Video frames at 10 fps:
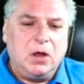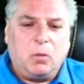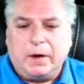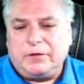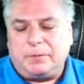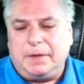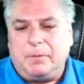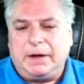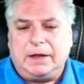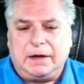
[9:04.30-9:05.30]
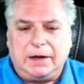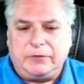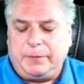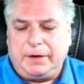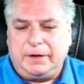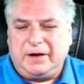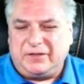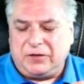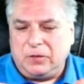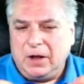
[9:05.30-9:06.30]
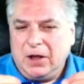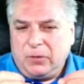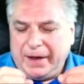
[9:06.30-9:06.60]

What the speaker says: why spend the money on a high-speed internet? So